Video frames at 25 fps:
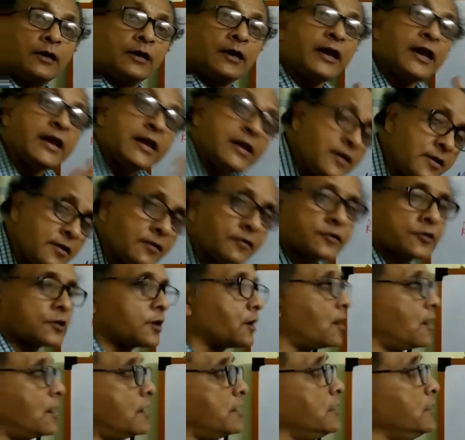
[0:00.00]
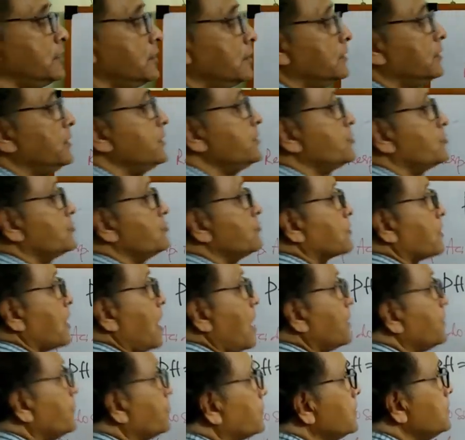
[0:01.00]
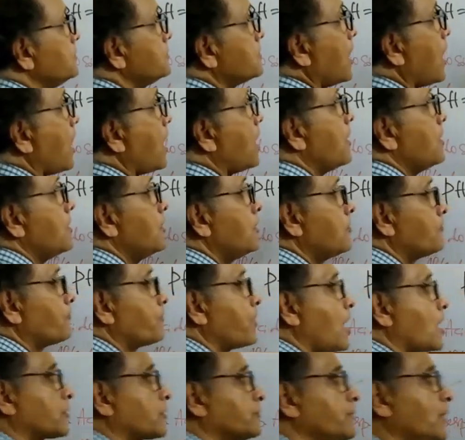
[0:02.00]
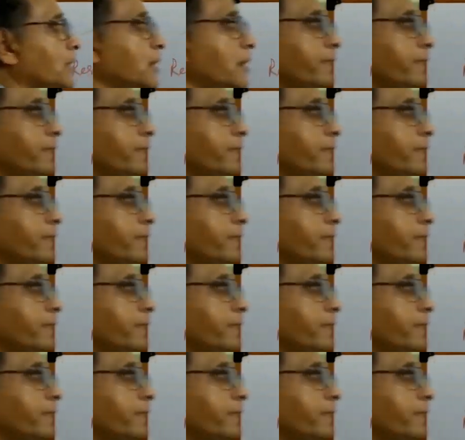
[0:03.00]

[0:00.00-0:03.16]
in turn lead to rise in the plasma